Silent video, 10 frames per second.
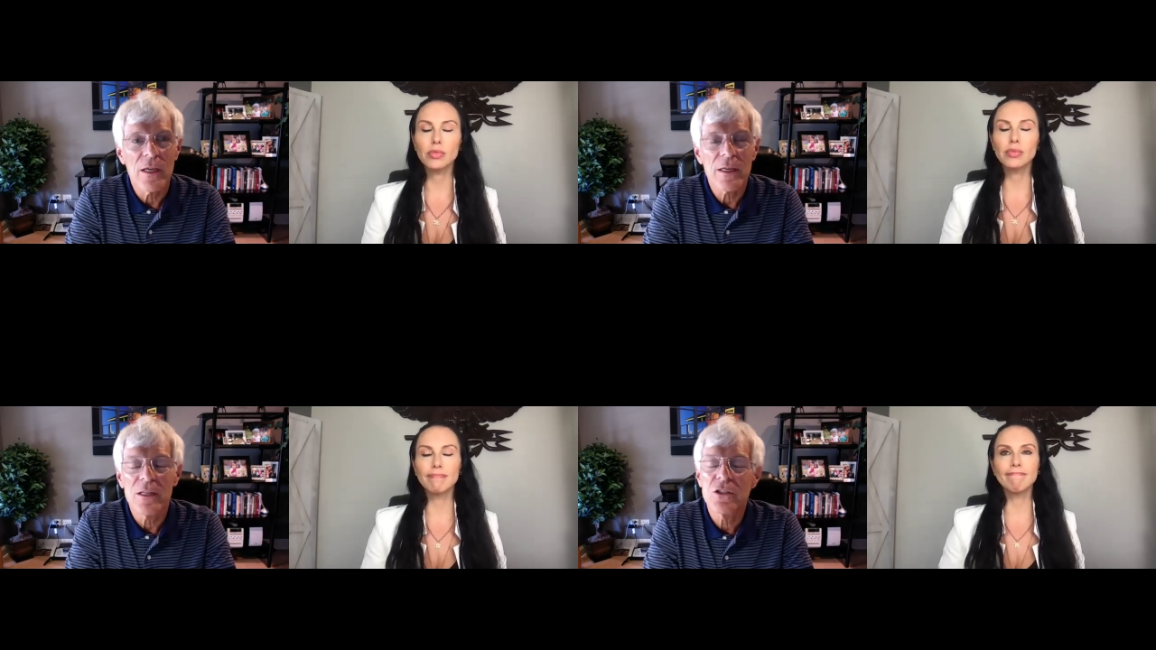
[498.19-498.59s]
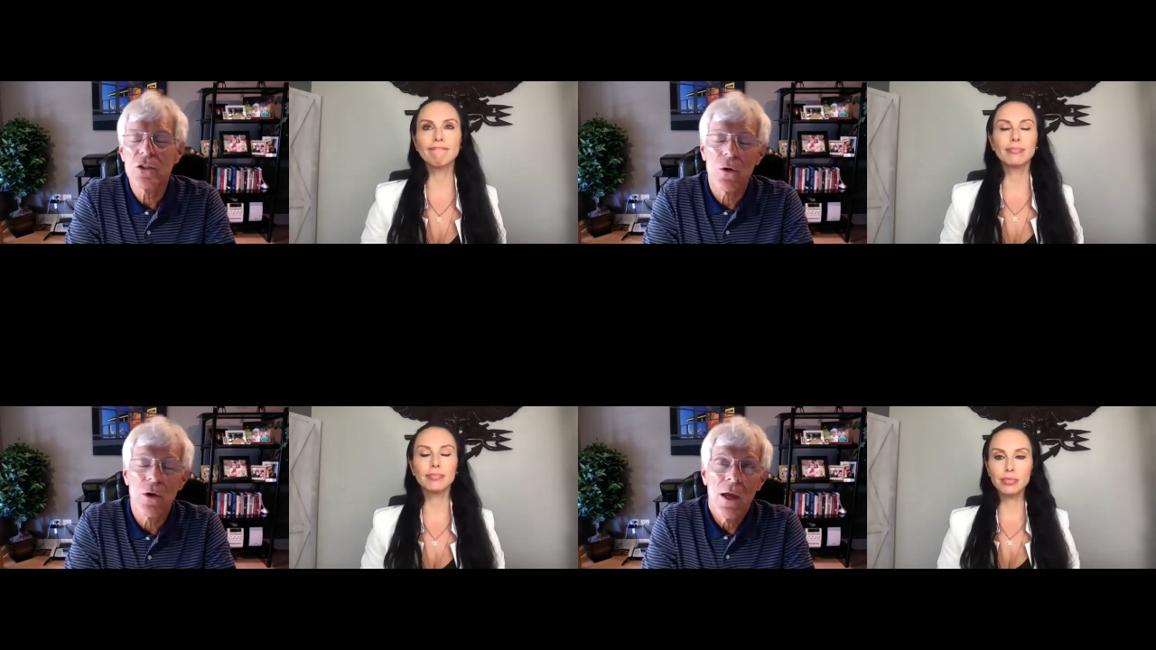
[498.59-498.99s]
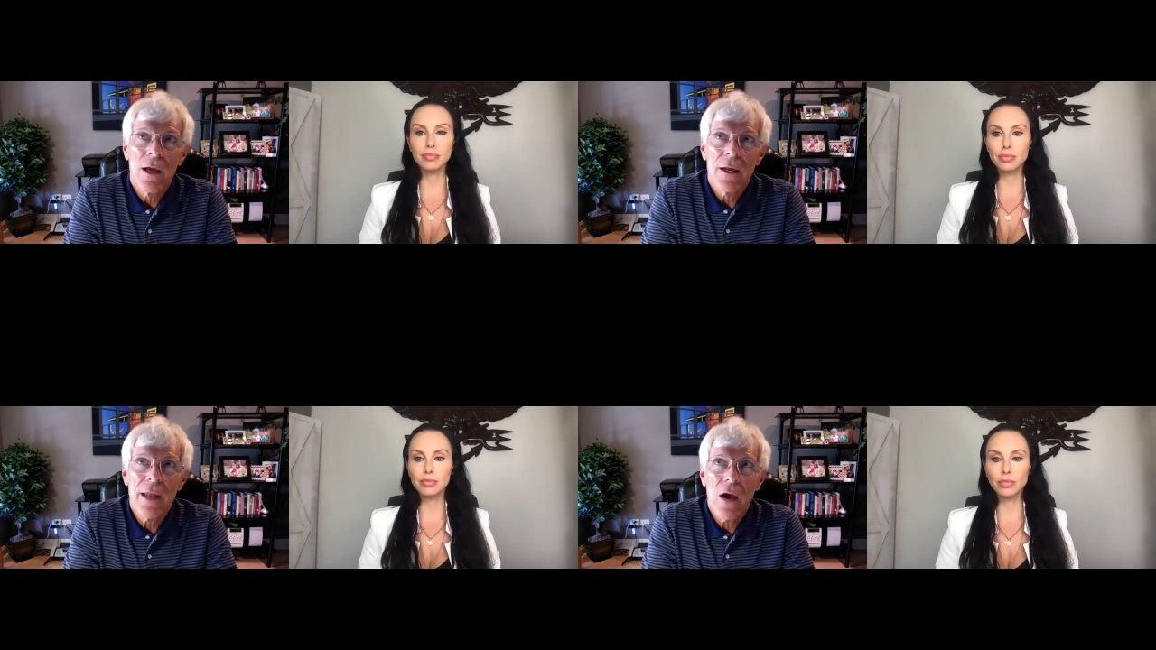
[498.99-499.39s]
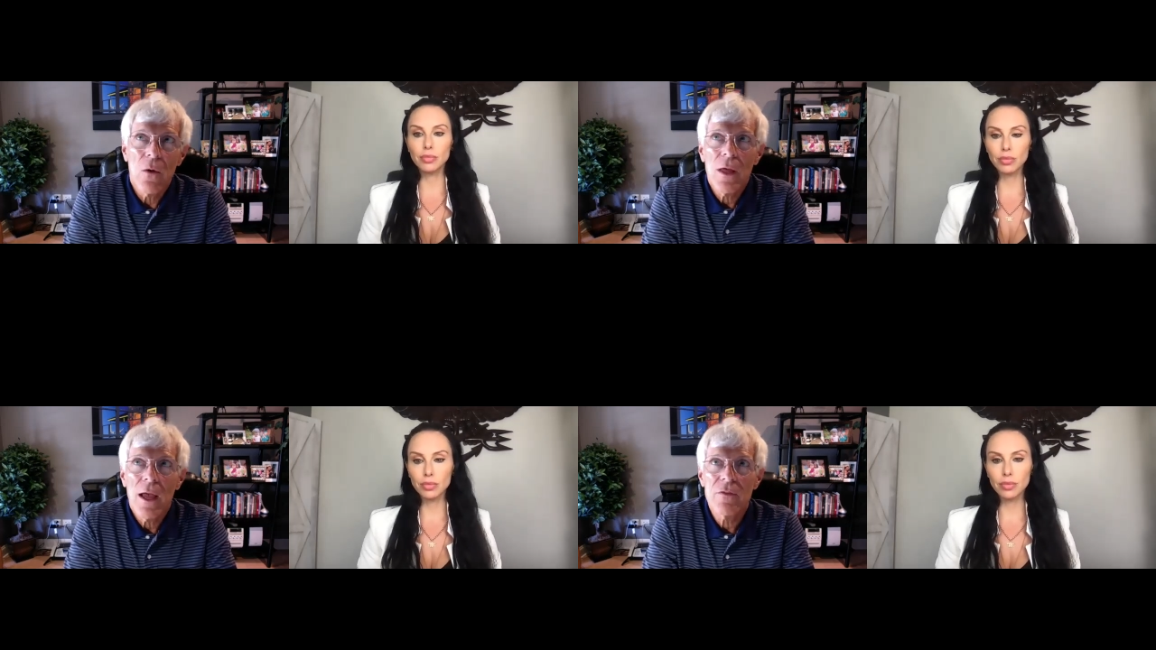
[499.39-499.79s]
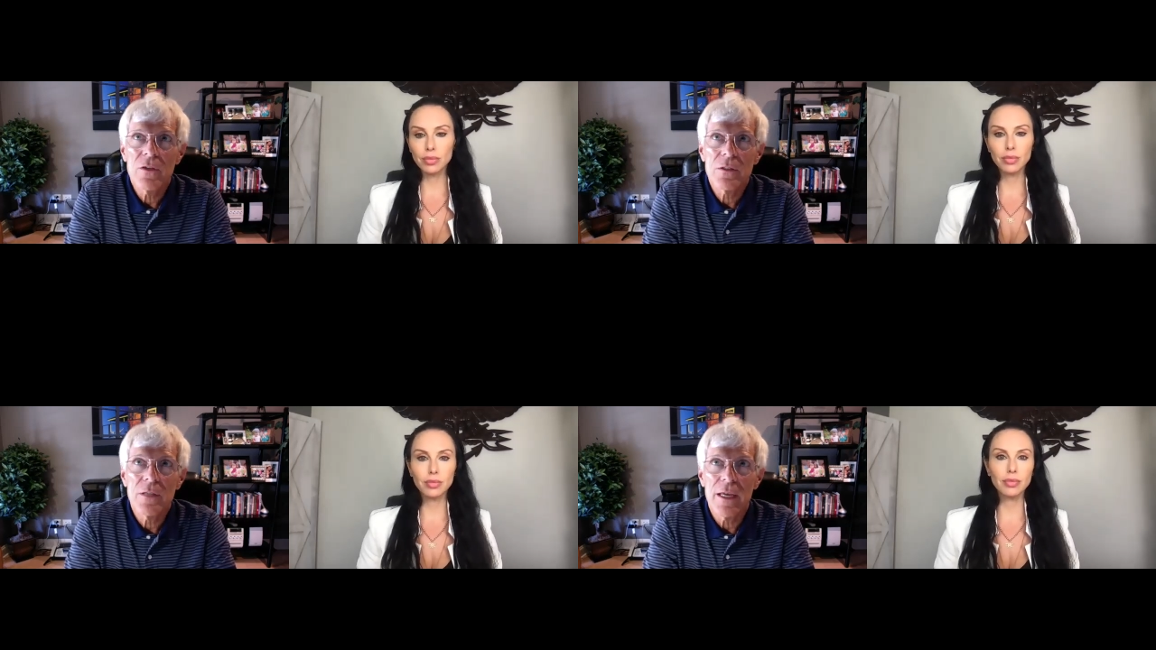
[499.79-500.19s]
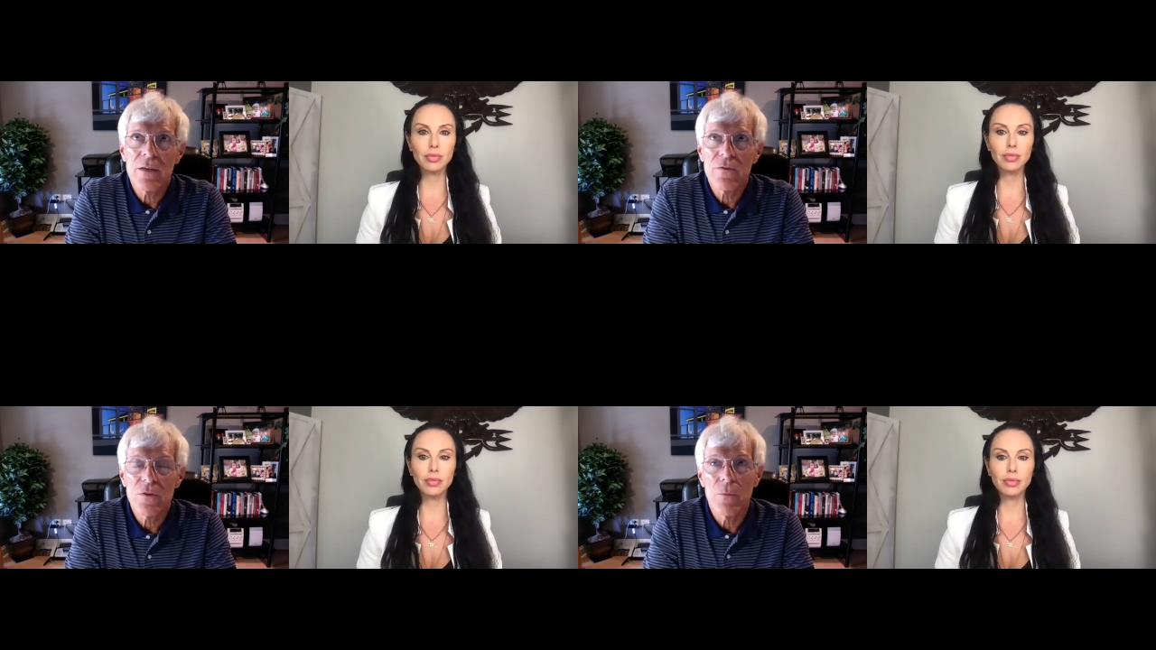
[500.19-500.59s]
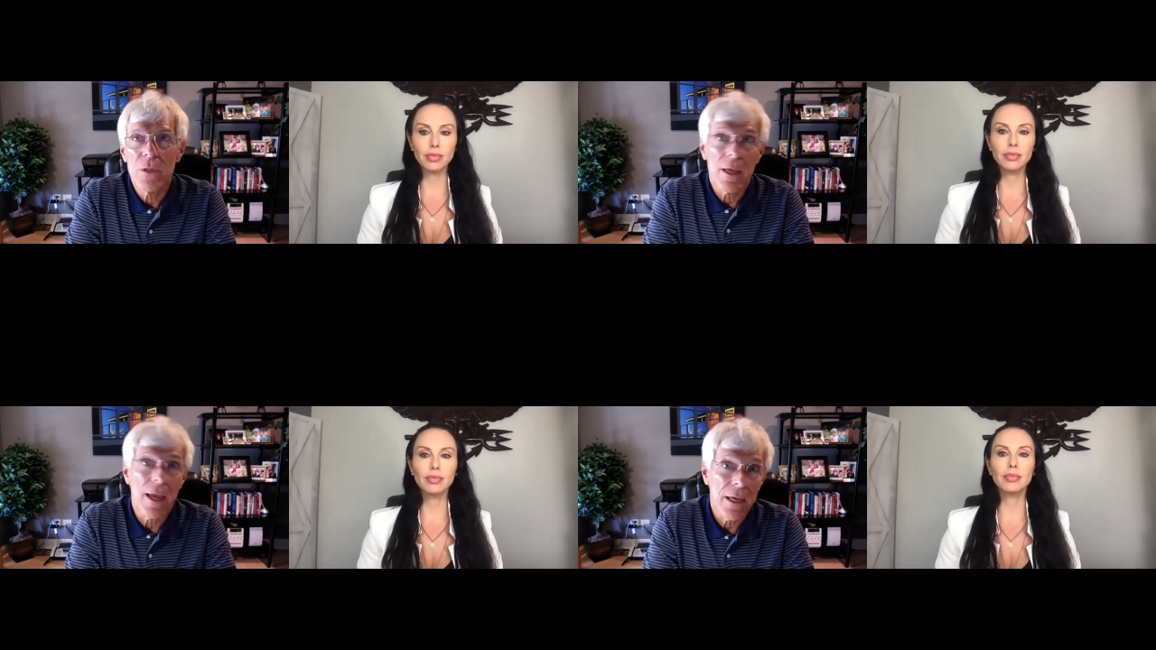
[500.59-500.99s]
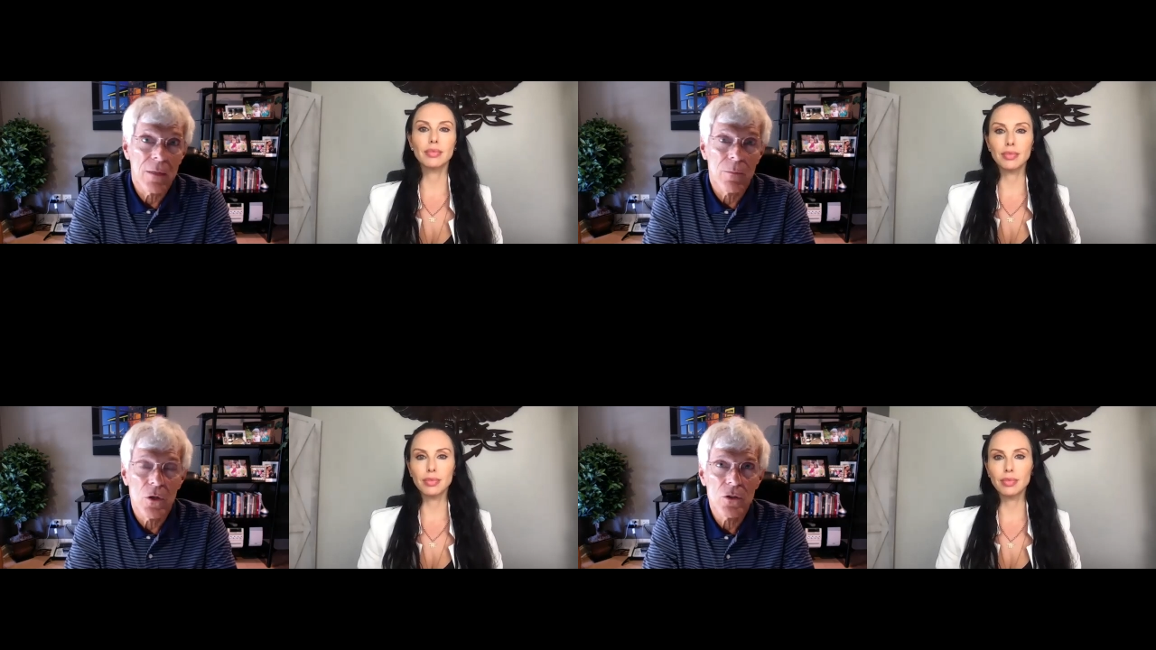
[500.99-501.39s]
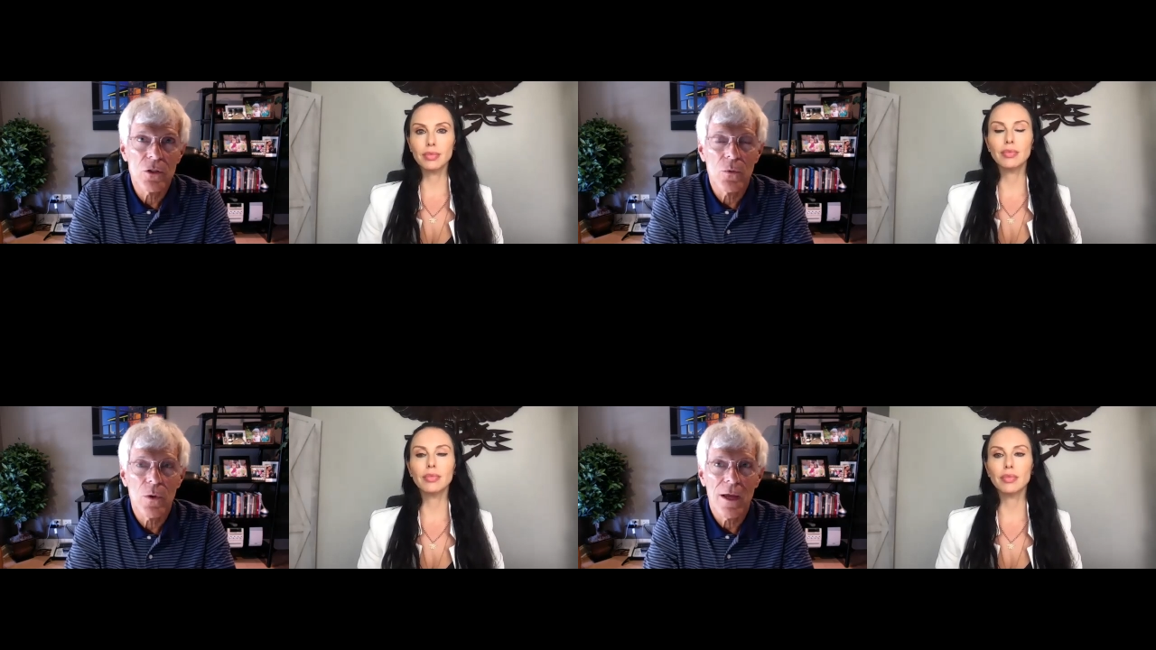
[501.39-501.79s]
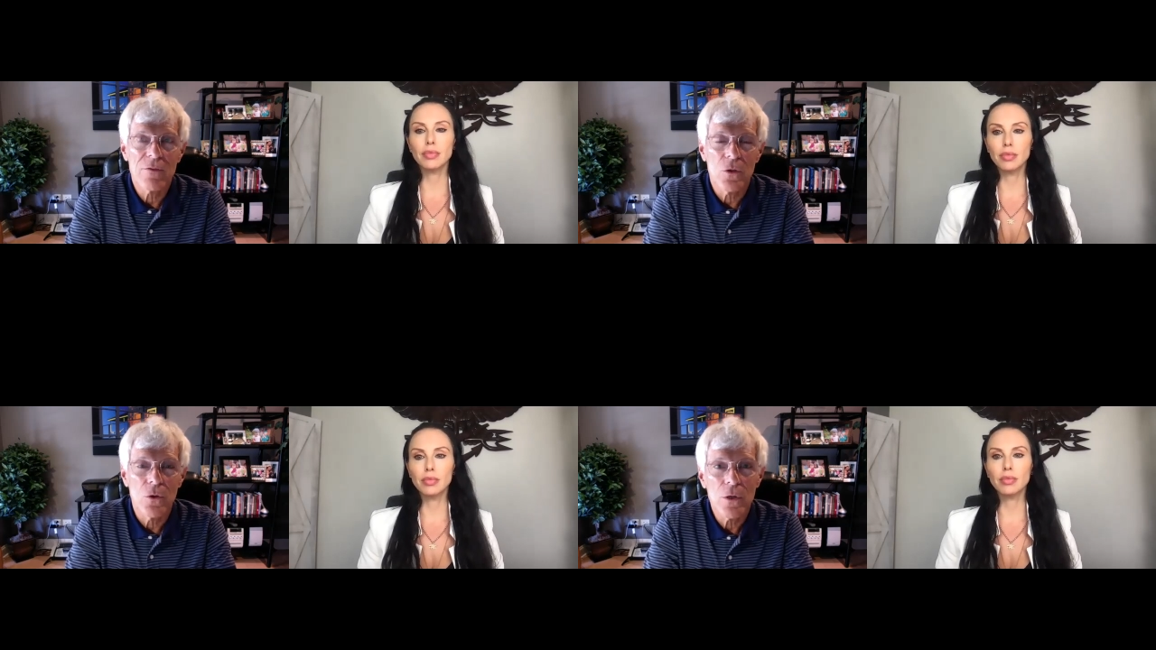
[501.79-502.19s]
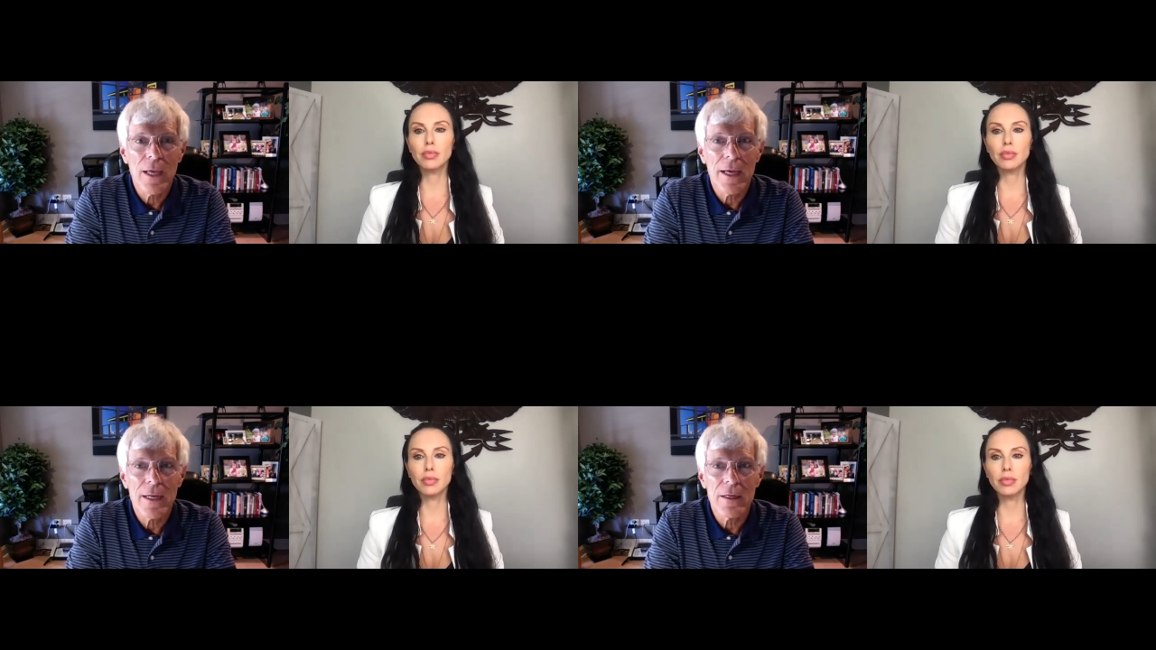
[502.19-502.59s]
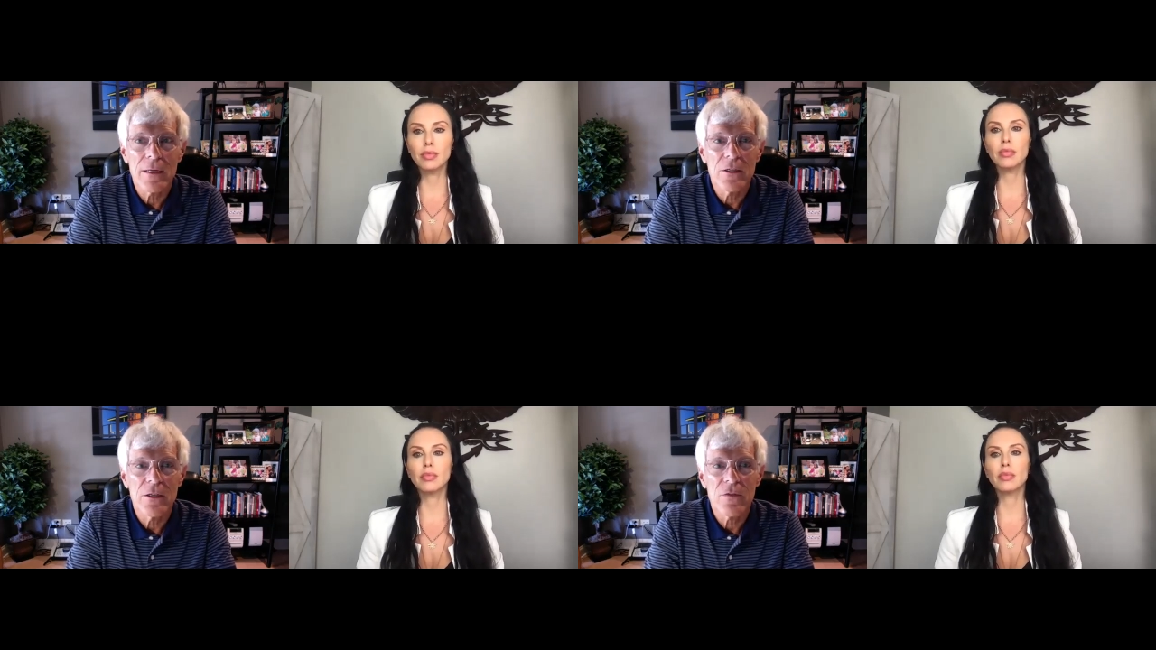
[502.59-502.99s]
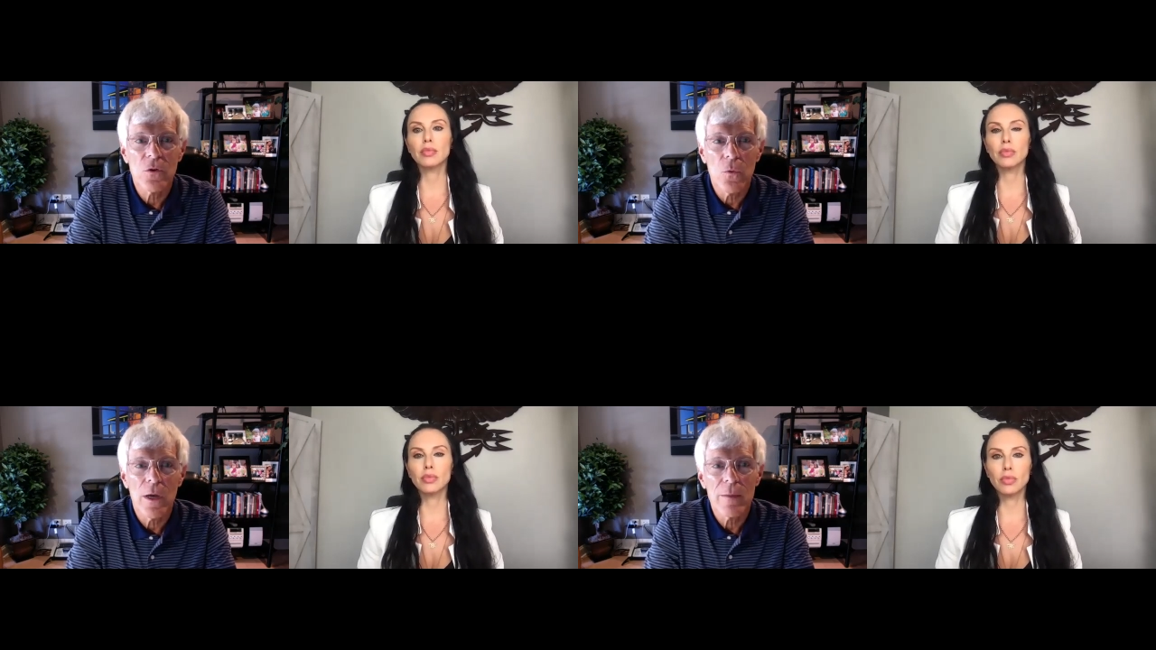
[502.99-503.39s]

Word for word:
Speaker 1: And so now we'll have to take it from the animals and we'll have to look at it in a different way,